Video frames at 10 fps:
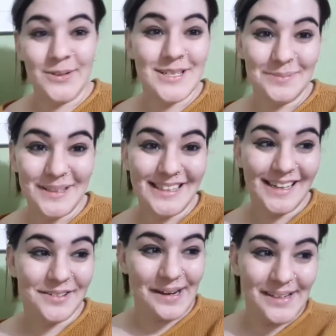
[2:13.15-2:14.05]
to be like
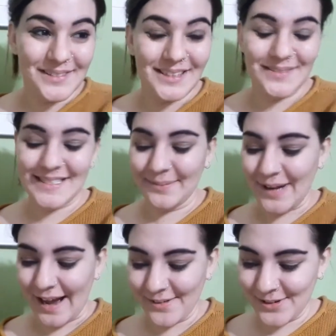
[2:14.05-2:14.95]
great or that was
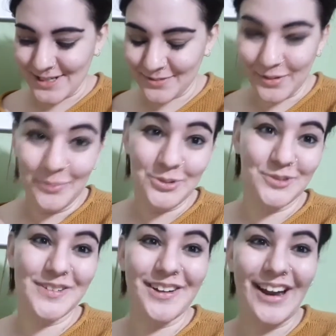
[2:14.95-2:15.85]
somehow going to remove
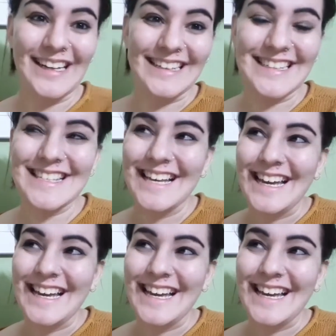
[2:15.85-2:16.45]
the greatness